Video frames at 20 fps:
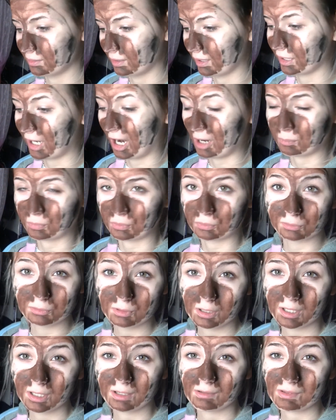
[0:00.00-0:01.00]
a couple
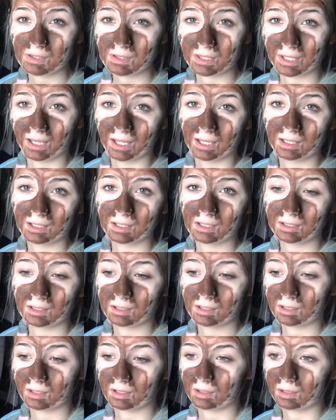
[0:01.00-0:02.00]
that
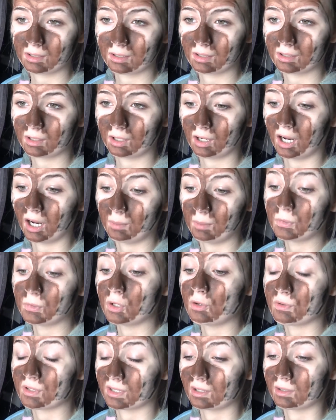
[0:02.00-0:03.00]
I'm
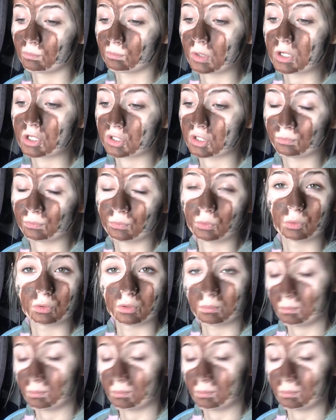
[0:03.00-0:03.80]
using and reaching for the